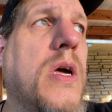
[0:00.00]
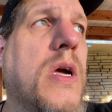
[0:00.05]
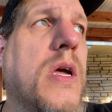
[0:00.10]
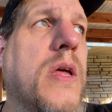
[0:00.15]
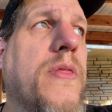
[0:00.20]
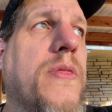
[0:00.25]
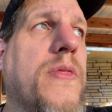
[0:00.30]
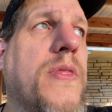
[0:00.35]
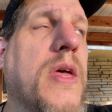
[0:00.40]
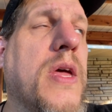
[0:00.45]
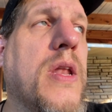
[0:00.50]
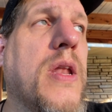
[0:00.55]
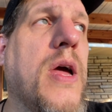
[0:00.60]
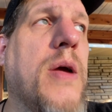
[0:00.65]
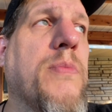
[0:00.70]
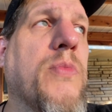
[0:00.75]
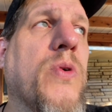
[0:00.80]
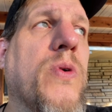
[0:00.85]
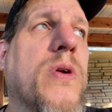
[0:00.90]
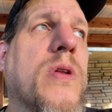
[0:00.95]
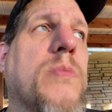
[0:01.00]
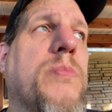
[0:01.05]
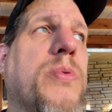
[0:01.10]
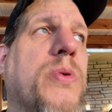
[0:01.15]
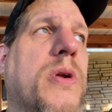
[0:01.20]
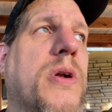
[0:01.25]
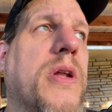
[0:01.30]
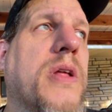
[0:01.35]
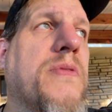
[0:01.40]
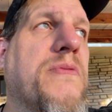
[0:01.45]
and then I'm going to
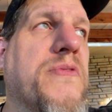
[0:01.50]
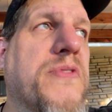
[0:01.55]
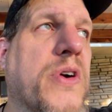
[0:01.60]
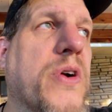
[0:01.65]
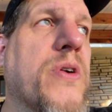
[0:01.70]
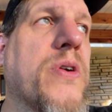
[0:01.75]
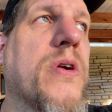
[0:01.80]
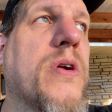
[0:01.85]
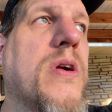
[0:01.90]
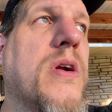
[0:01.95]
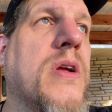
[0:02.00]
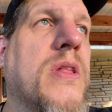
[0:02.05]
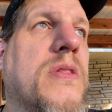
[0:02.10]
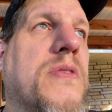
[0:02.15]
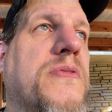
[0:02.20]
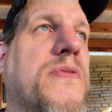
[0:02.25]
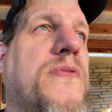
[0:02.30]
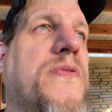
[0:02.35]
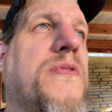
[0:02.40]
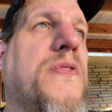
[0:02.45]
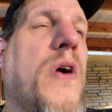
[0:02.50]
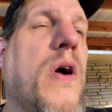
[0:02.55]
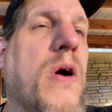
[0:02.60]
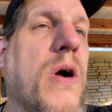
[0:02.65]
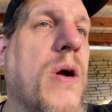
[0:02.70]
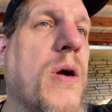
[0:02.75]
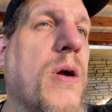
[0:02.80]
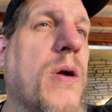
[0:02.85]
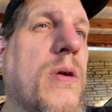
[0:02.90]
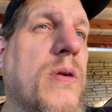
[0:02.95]
put an inverter in the
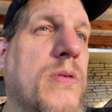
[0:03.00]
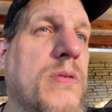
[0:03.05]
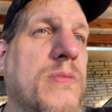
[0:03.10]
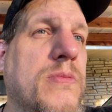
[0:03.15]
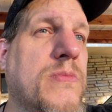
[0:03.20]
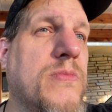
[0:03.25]
far